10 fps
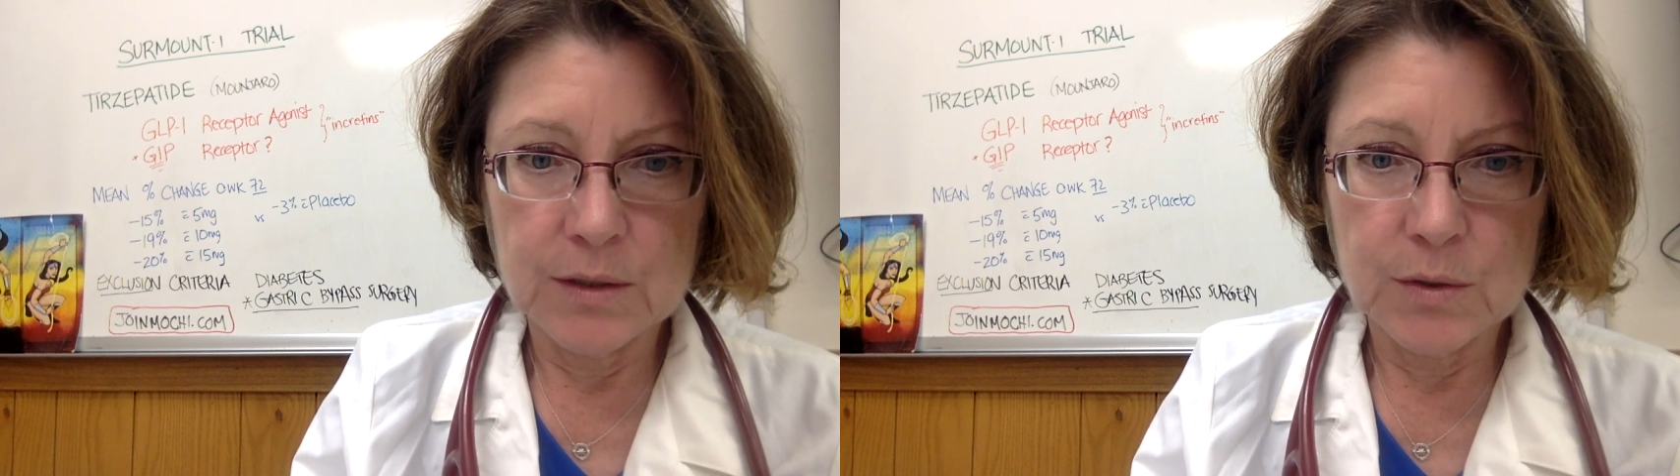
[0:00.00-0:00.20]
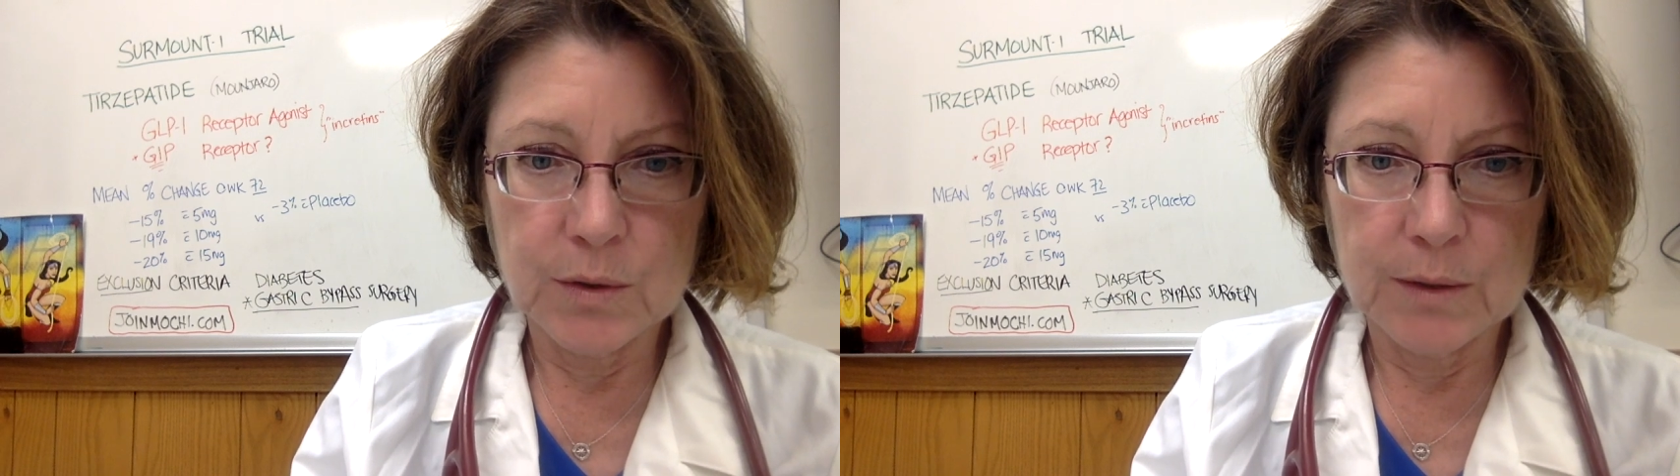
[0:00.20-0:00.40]

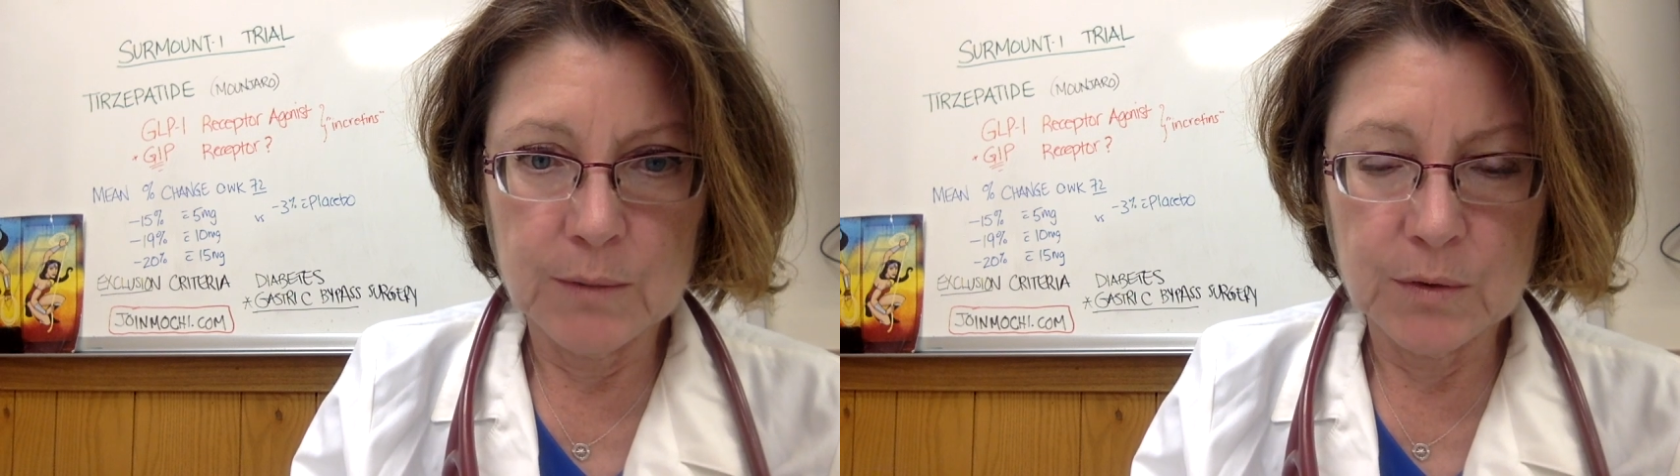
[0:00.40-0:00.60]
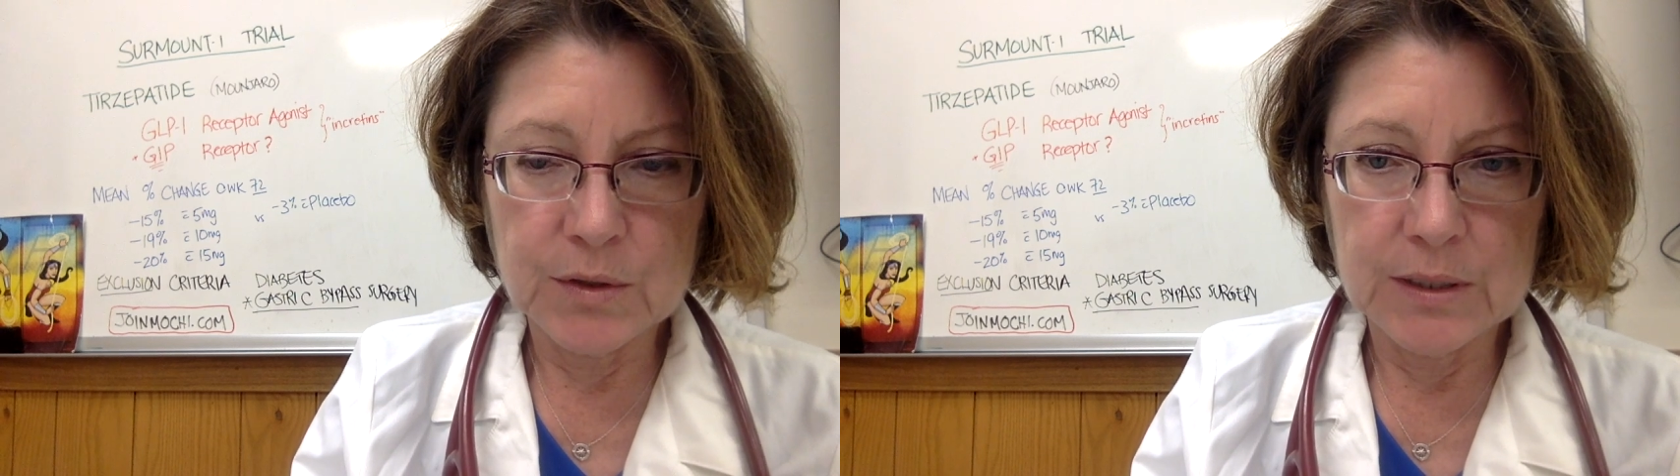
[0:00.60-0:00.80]

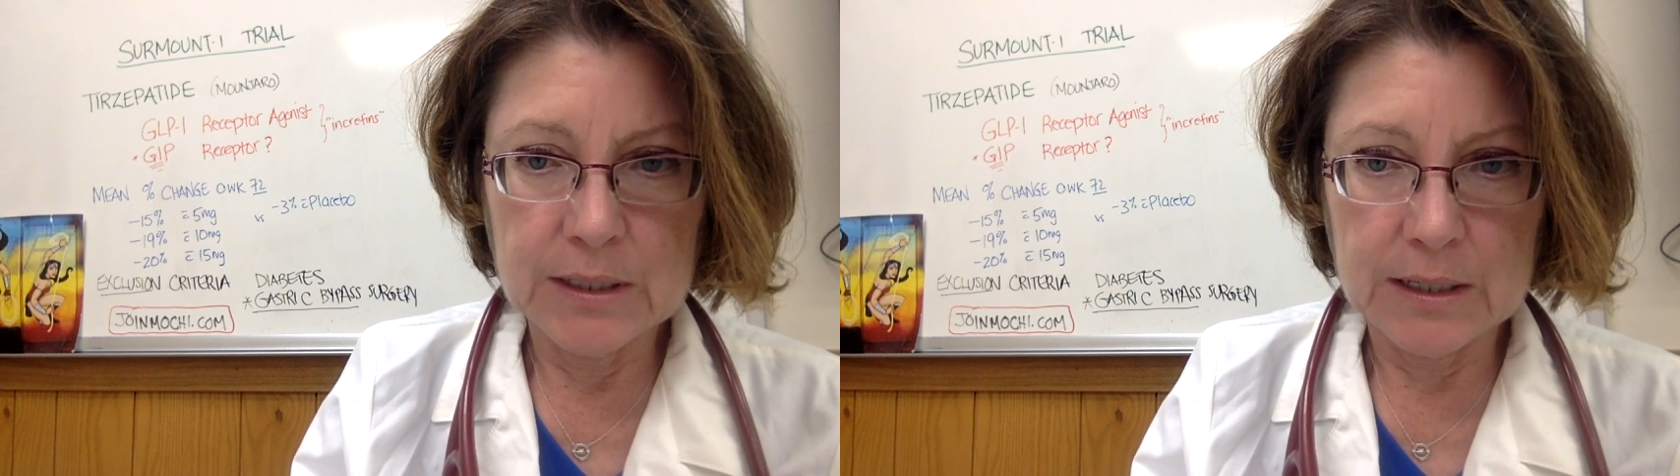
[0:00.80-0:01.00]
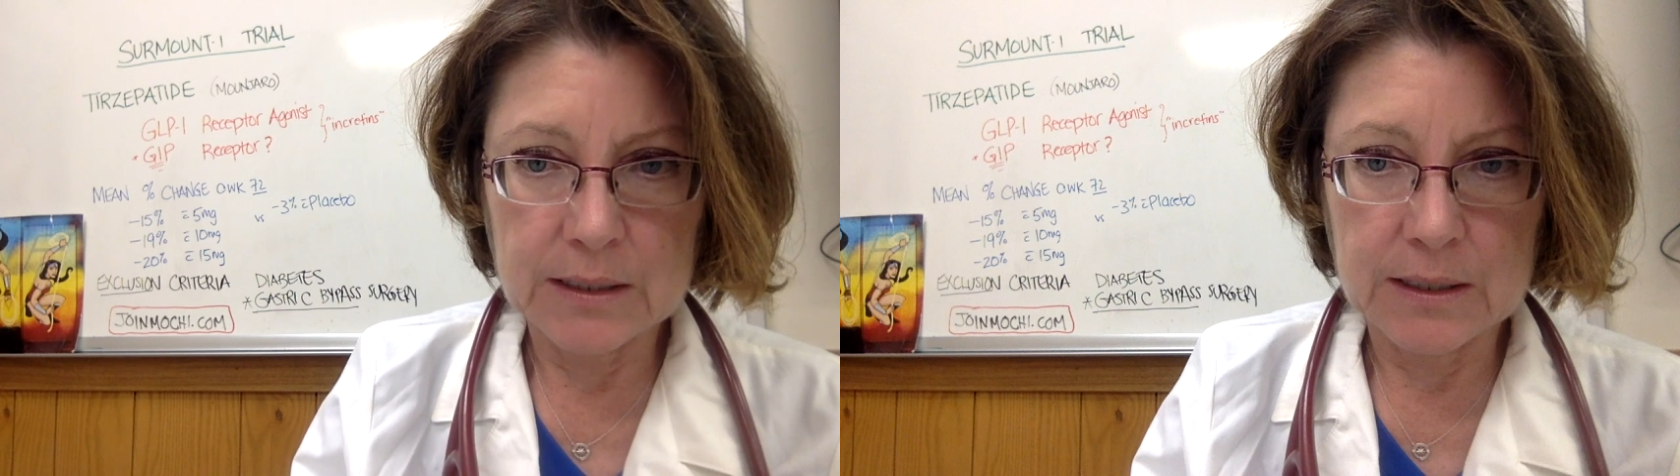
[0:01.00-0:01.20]

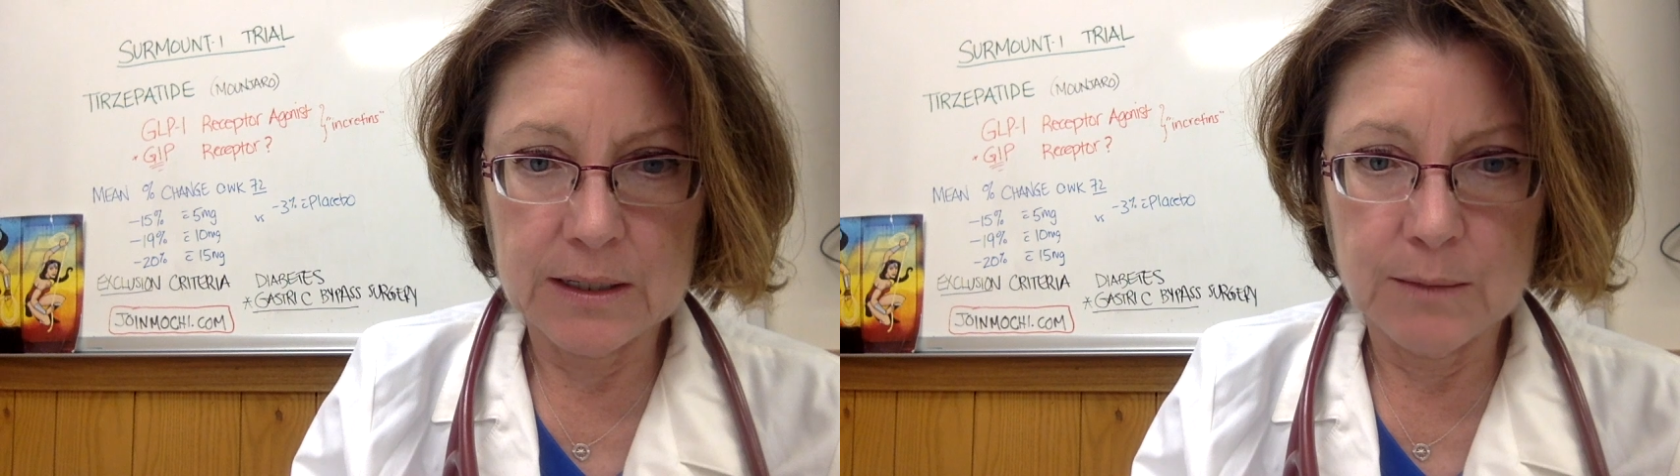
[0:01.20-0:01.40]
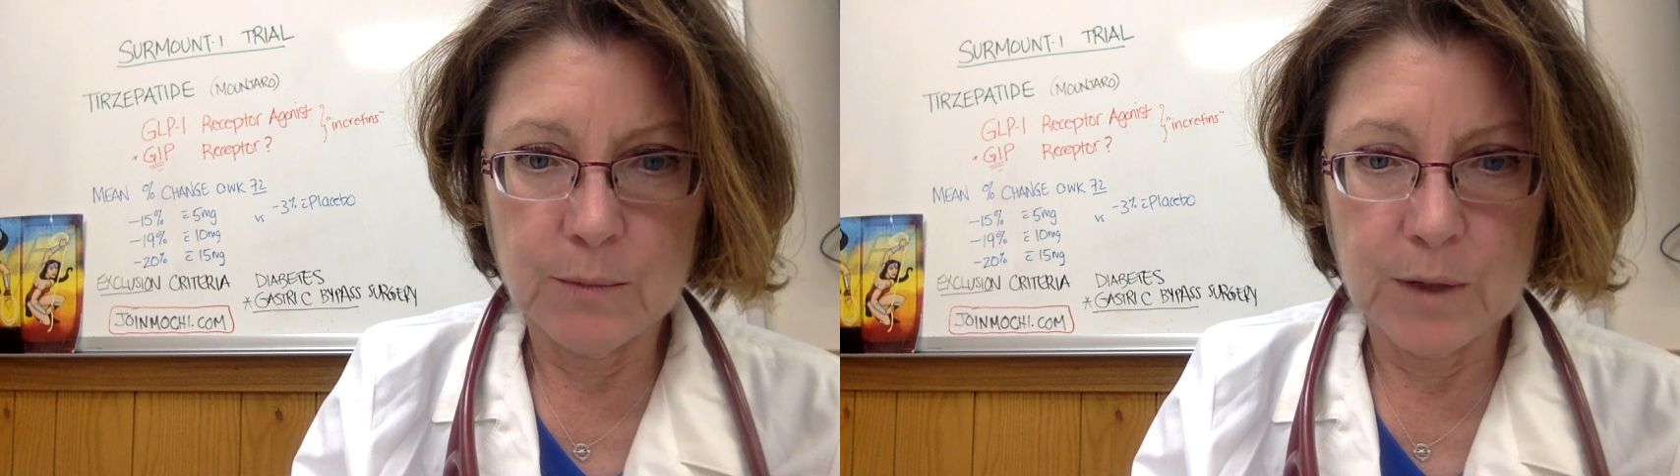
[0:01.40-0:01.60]

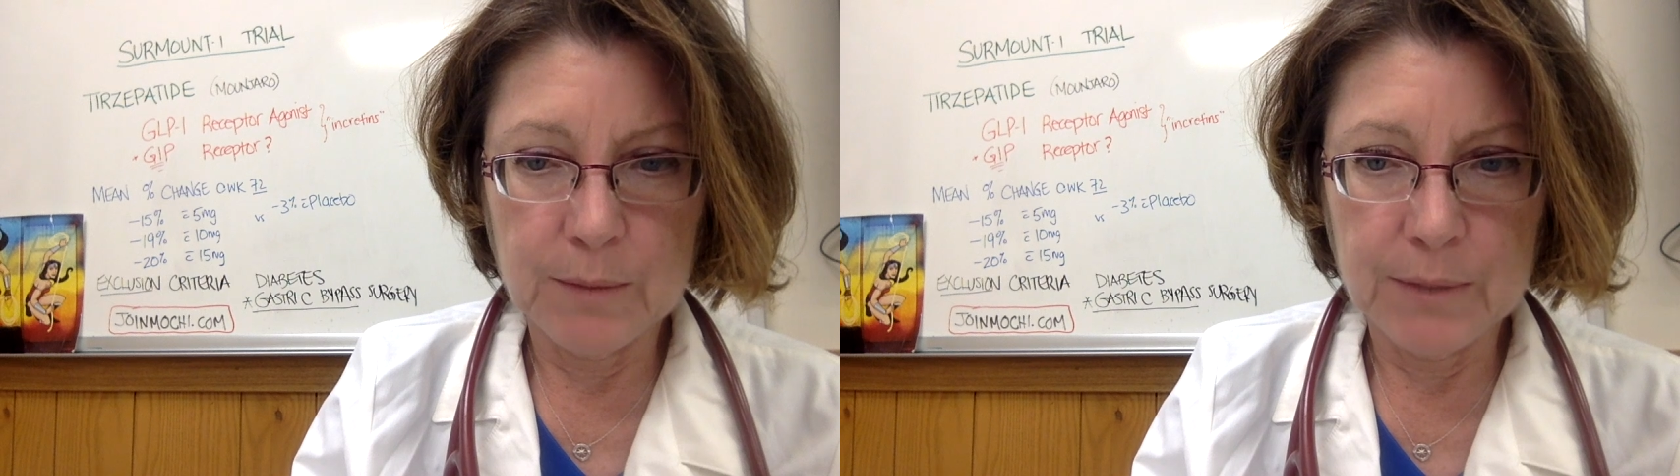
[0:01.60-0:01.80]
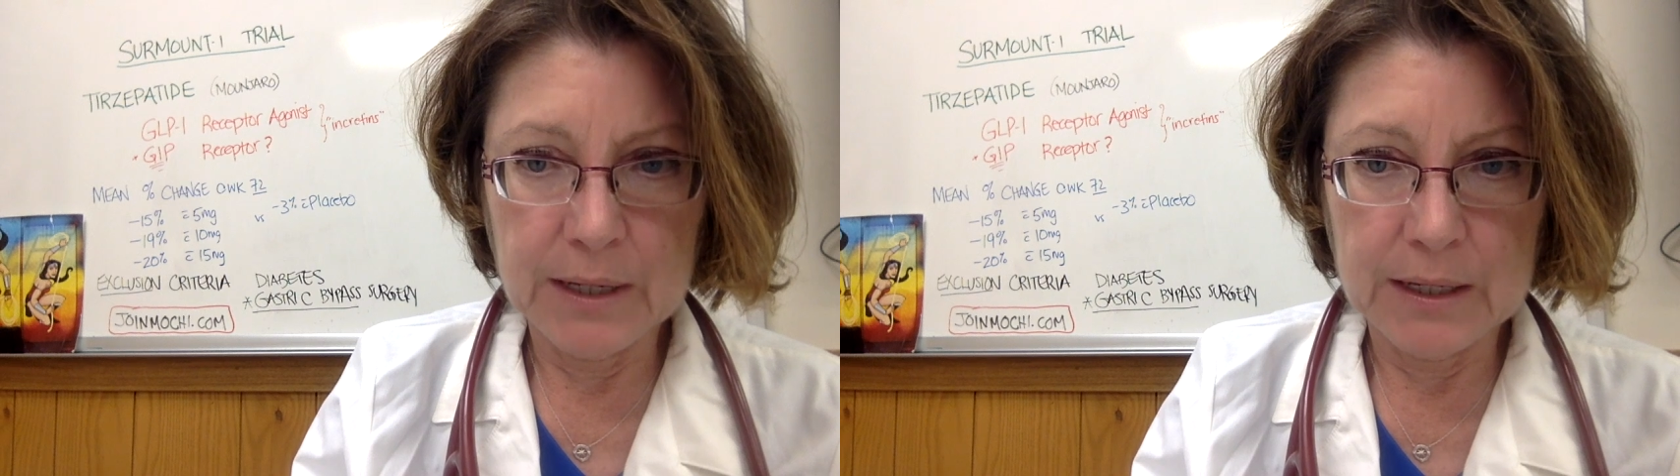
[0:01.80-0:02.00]
joinmochi.com
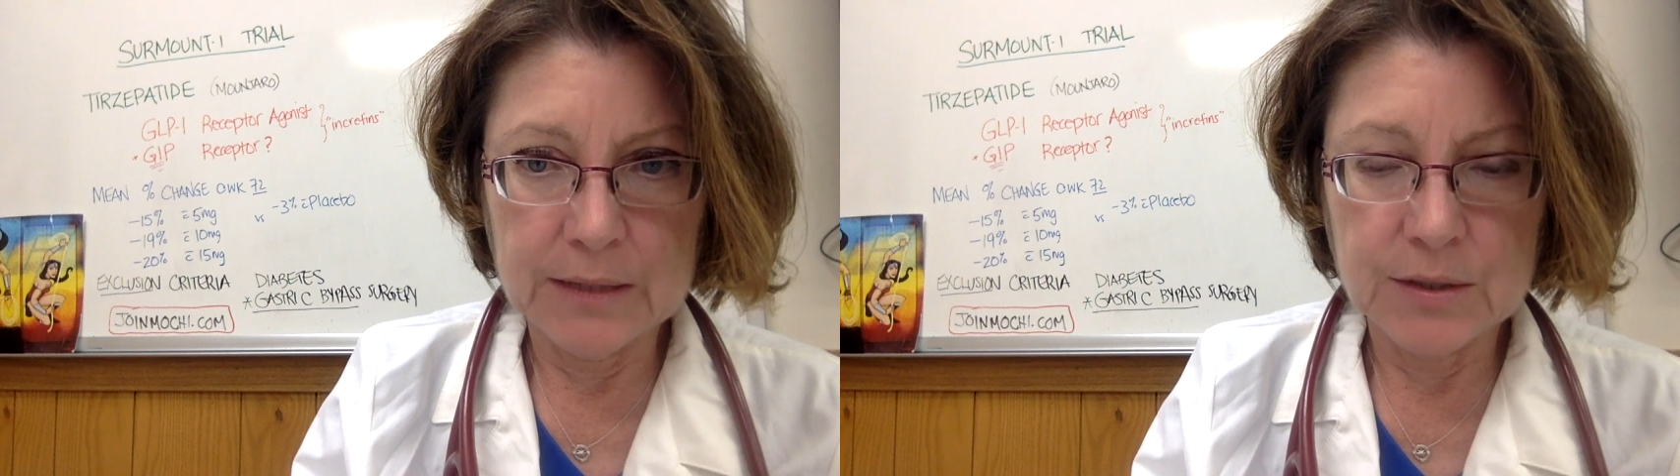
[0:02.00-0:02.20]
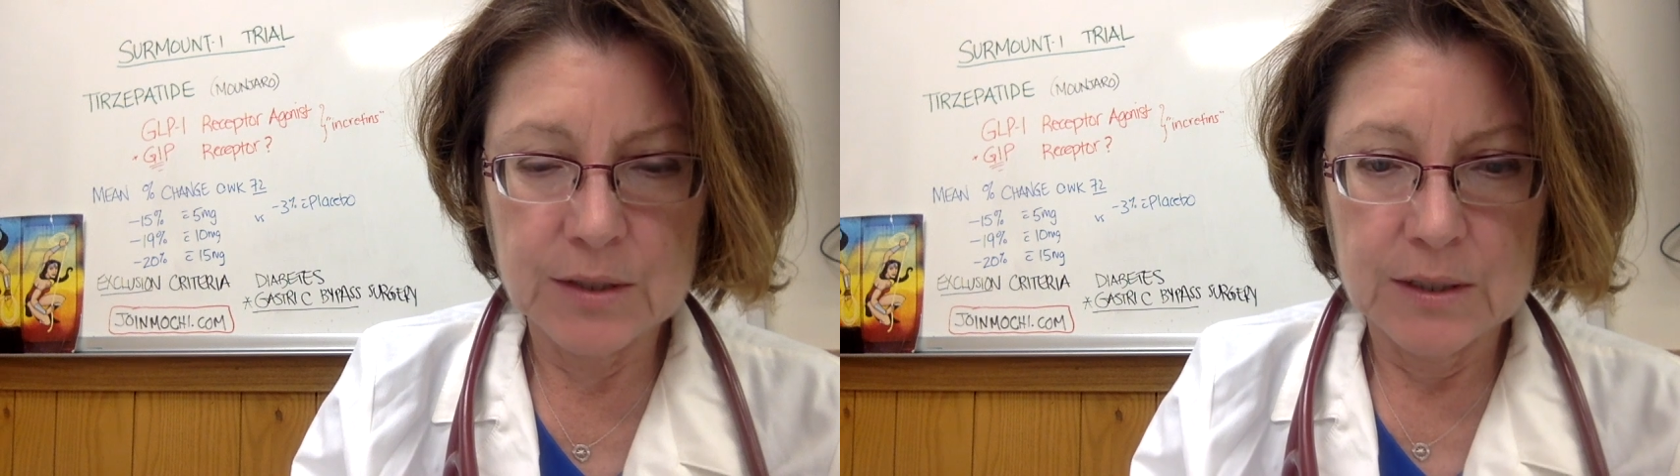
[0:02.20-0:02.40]

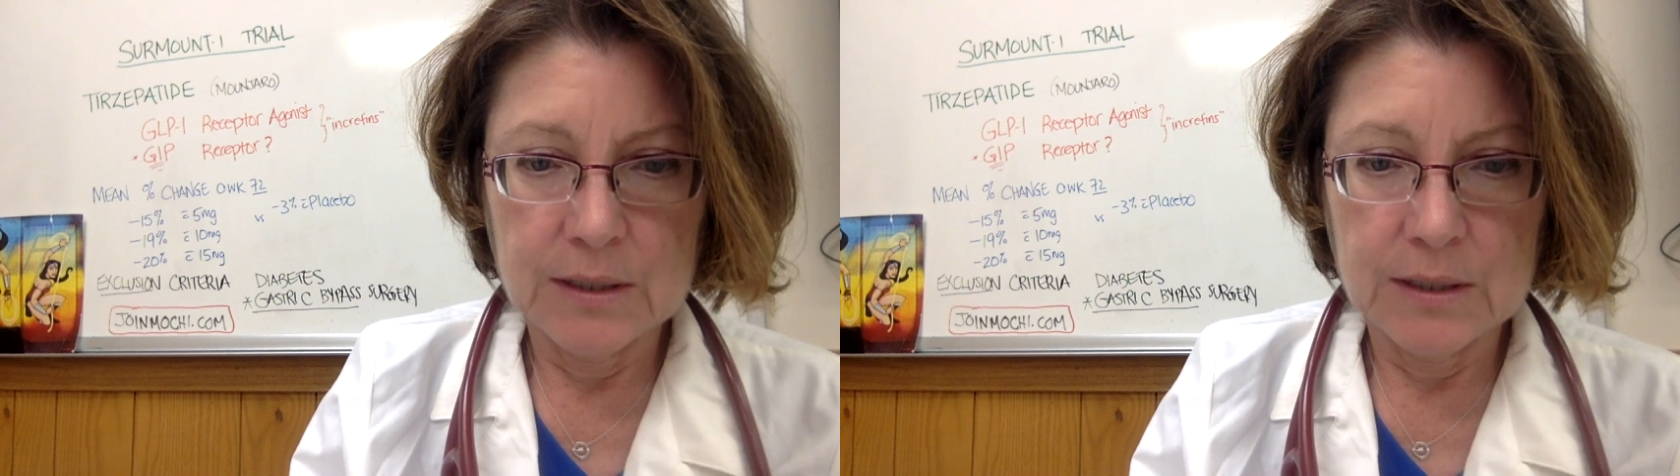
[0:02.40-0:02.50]
webpage.